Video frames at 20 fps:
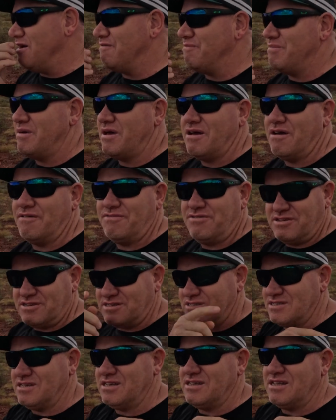I
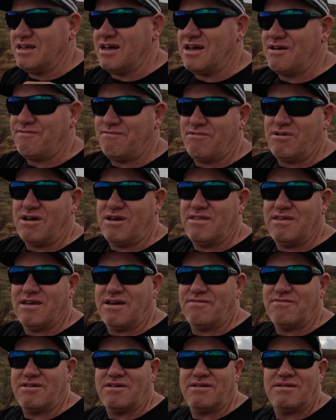just did halfway the
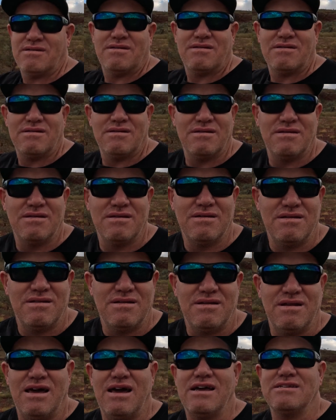other
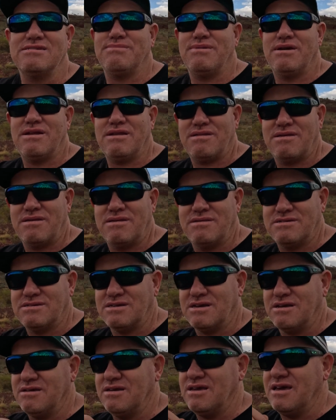last month,
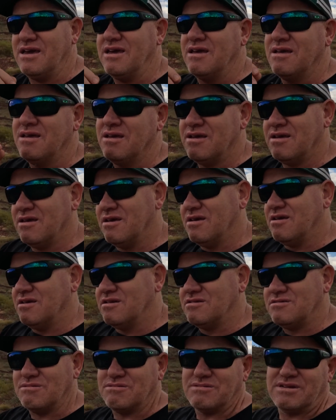so yeah,
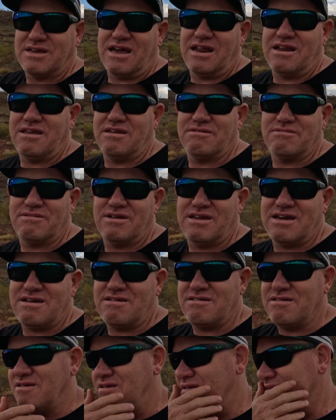it's all downhill now.